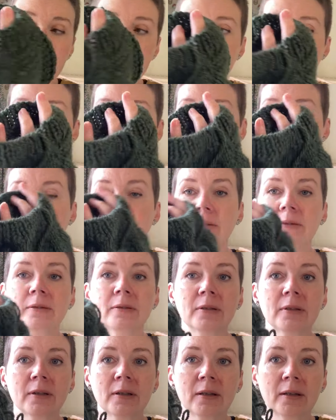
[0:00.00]
down
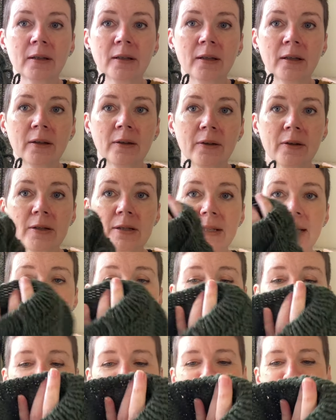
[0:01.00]
the
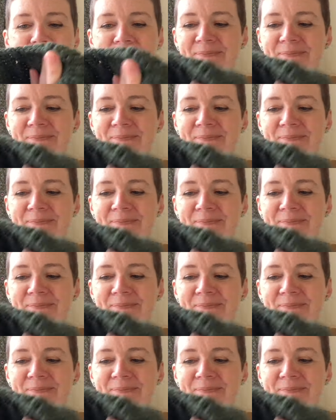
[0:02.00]
sleeves.